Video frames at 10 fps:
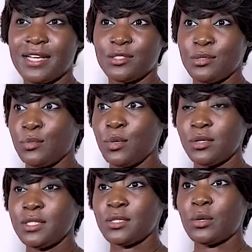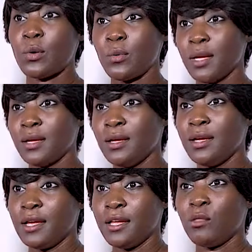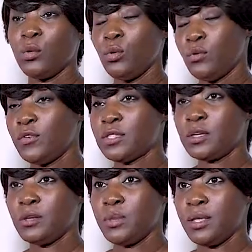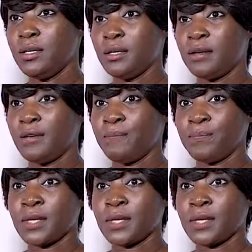as the world is growing and the youth is going to be uh,